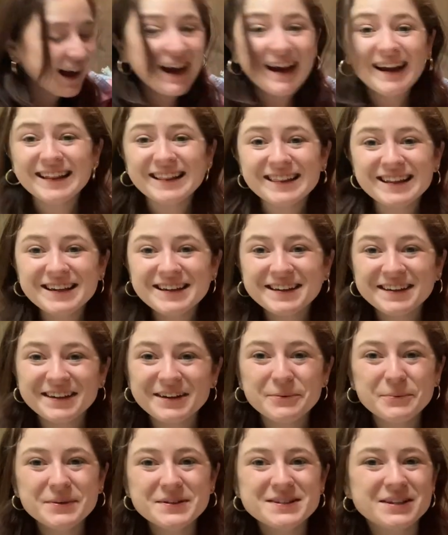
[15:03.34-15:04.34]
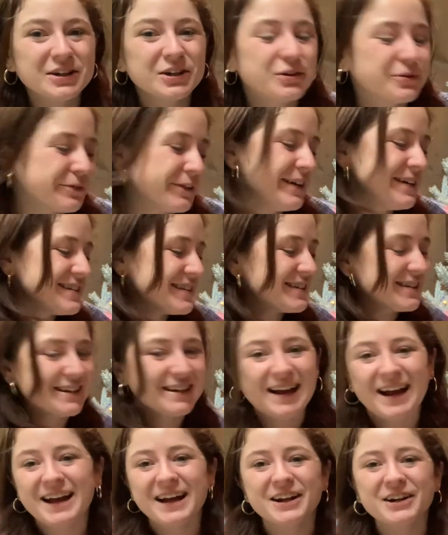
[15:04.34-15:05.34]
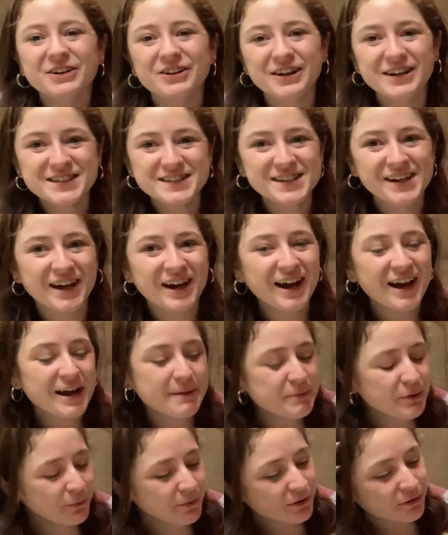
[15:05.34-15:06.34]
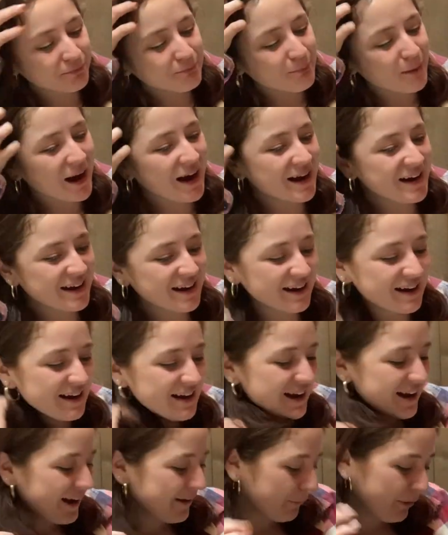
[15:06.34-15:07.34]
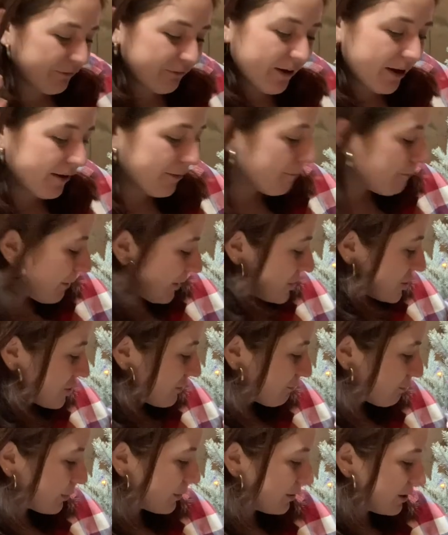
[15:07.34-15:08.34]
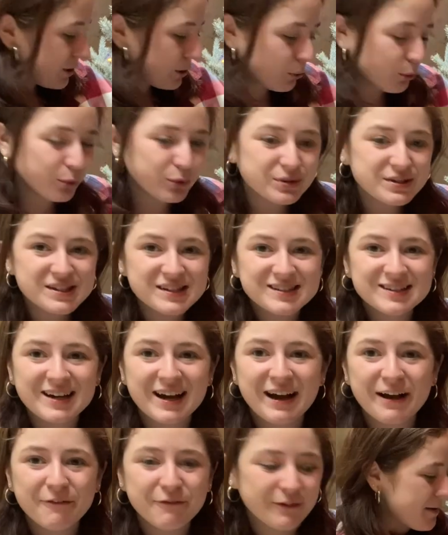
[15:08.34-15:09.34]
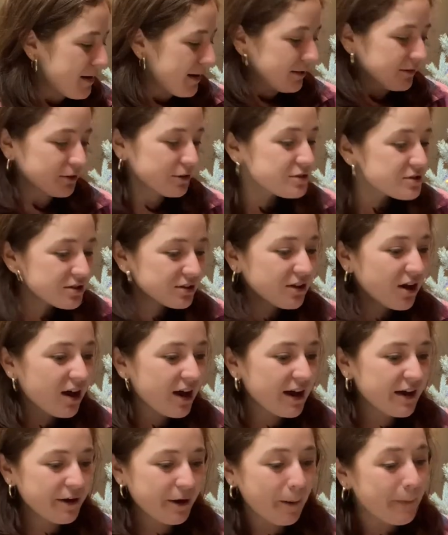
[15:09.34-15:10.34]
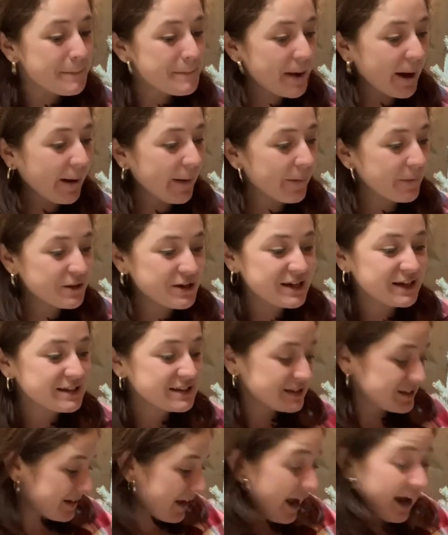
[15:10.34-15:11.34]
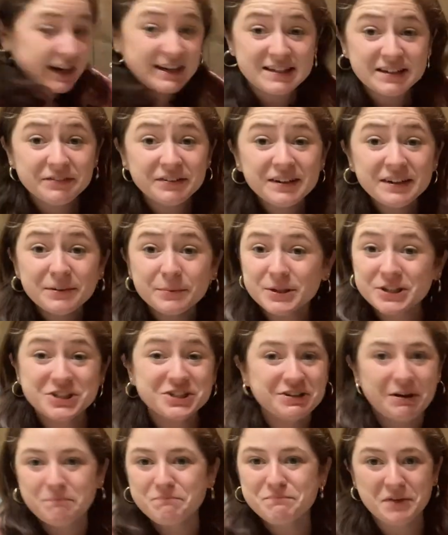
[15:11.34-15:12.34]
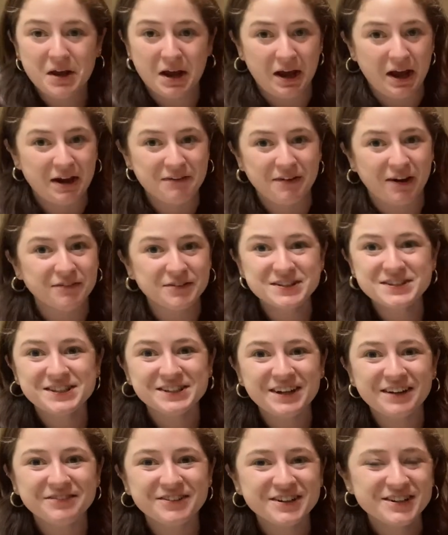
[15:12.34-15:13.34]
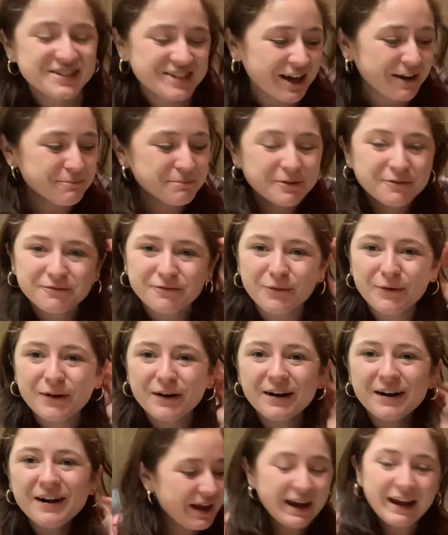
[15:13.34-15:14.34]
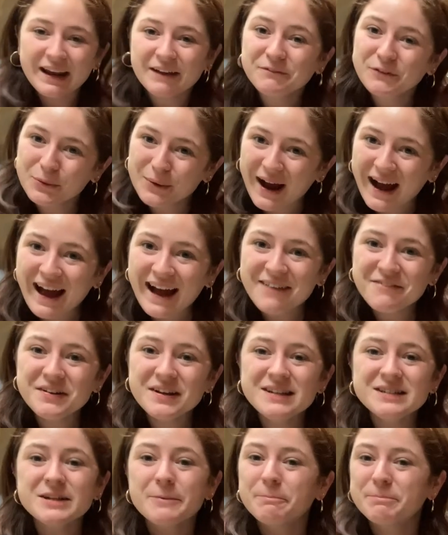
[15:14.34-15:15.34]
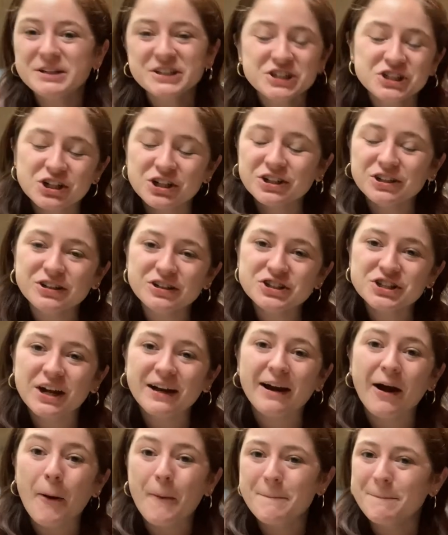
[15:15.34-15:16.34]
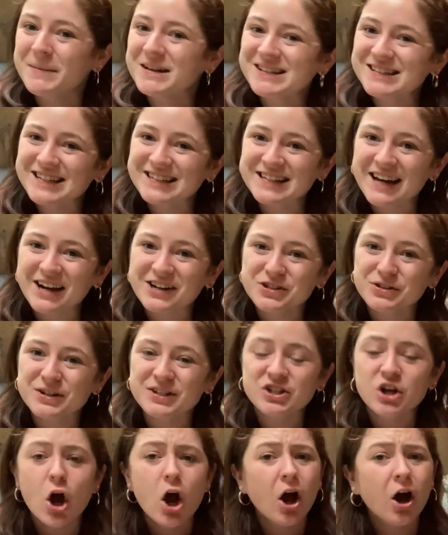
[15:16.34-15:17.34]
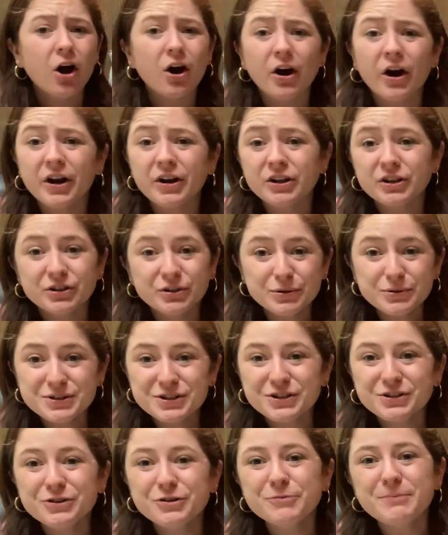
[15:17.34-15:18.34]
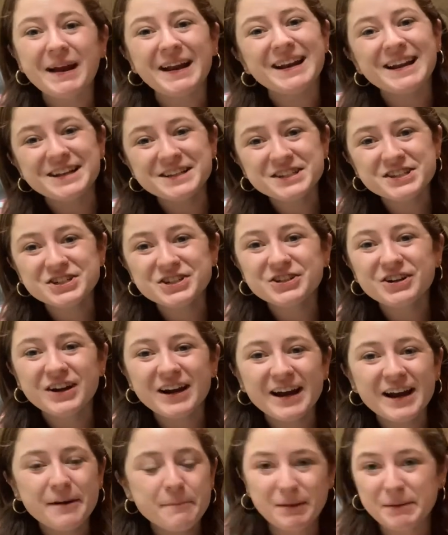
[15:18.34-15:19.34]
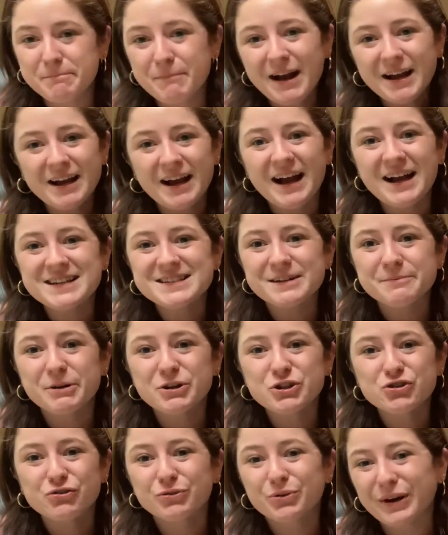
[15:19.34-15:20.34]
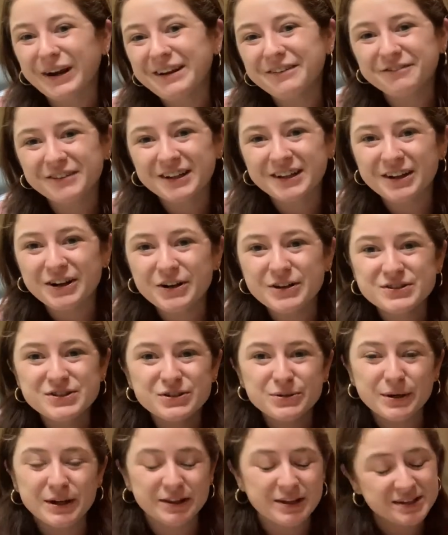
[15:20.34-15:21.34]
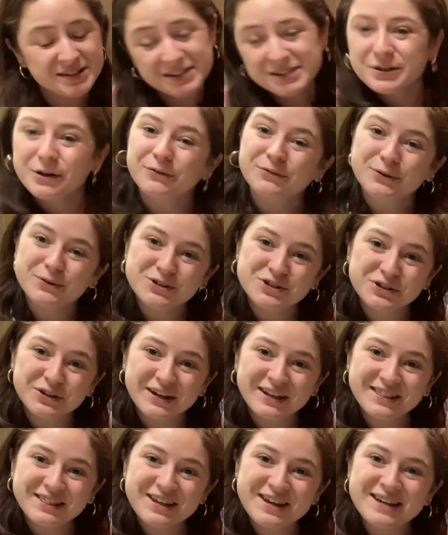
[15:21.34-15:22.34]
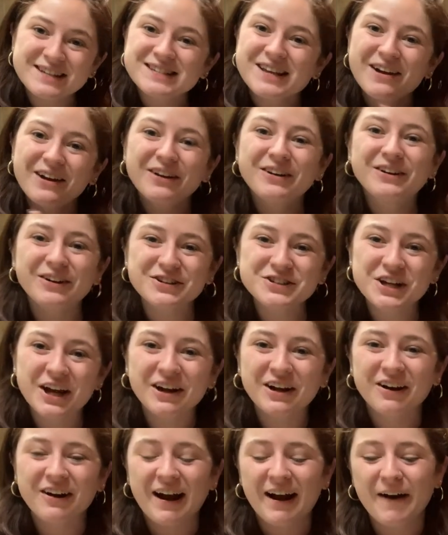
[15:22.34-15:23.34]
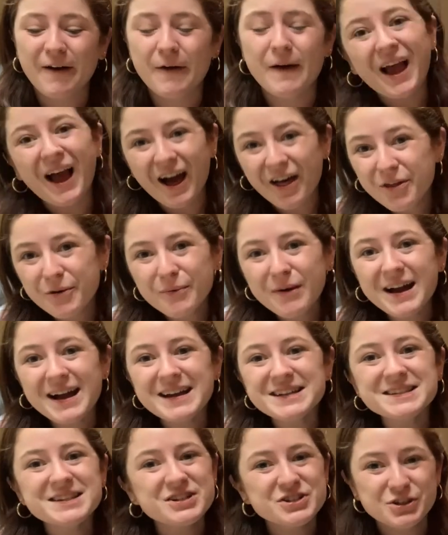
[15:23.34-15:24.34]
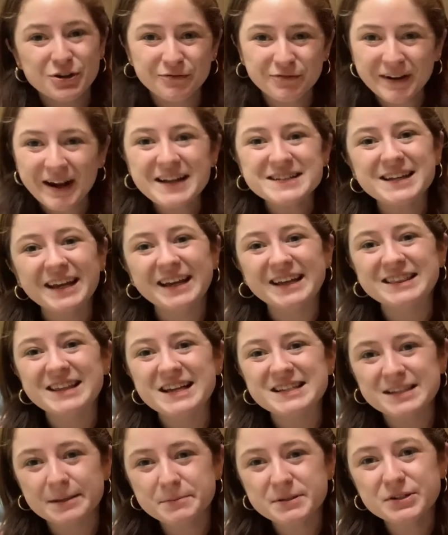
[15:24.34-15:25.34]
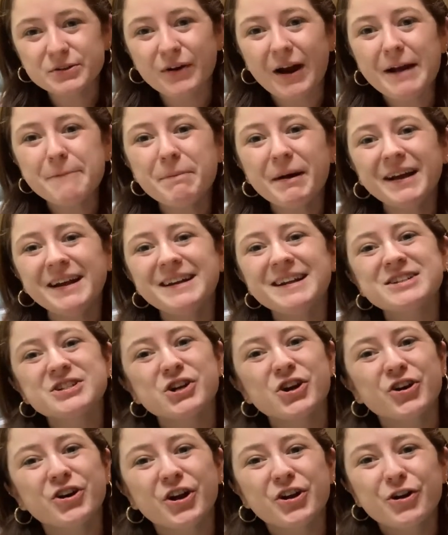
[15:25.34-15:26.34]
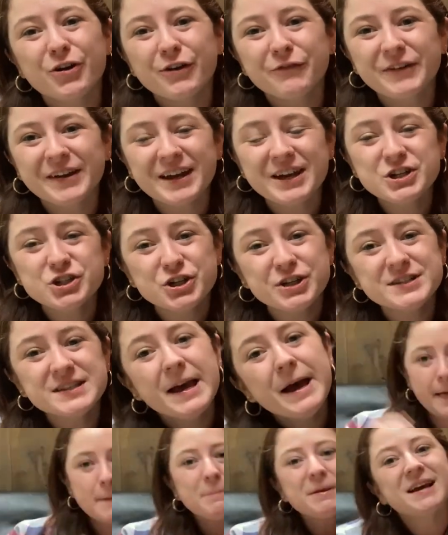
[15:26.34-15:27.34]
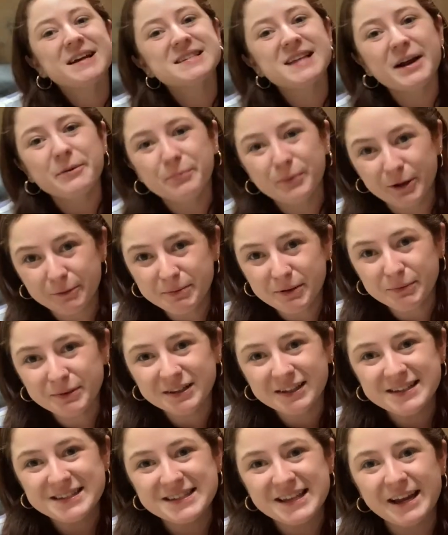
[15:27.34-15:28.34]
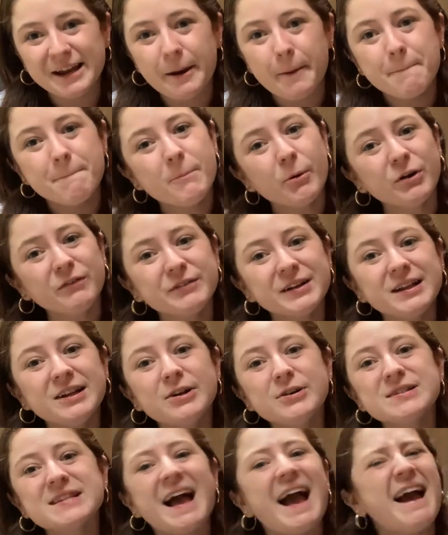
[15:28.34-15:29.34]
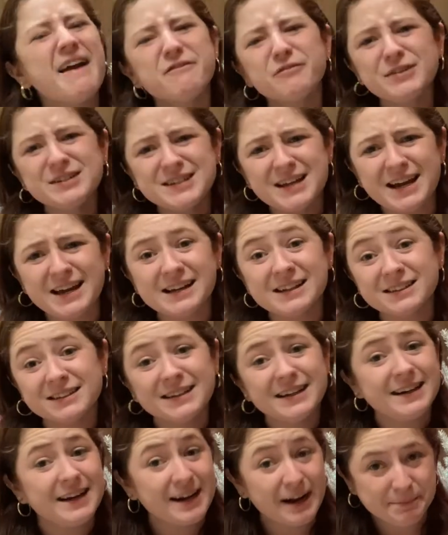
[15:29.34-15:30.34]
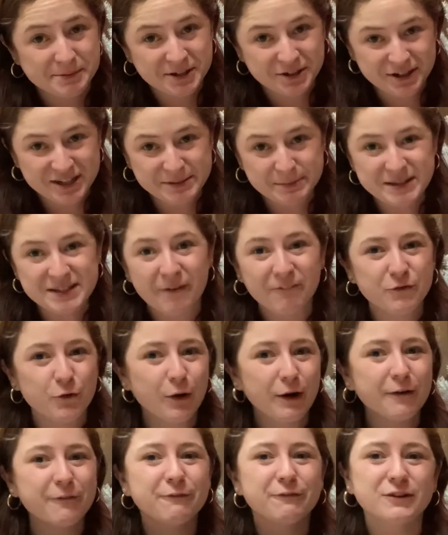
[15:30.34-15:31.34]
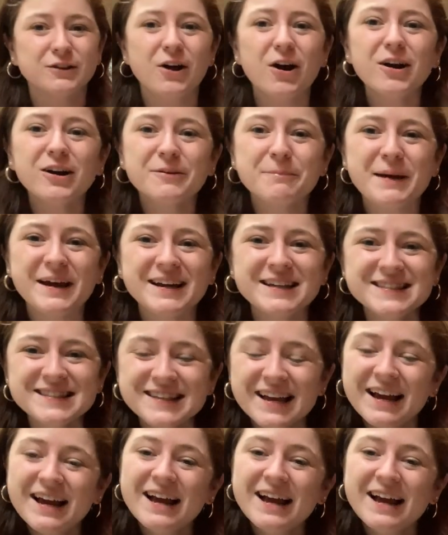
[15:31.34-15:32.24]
I think it was a great dig. I had a great time with Maia. We found a bunch of really cool stuff. I learned a lot about this activity, which I've obviously never done before. If you haven't, be sure to go check out MissDetectorist on YouTube and Instagram. Maia has a bunch of great videos doing this, so if you enjoyed this, go check her out. Otherwise, don't forget to hit that subscribe button and turn on notifications, because I will be releasing more videos every day leading up to Christmas for Vlogmas.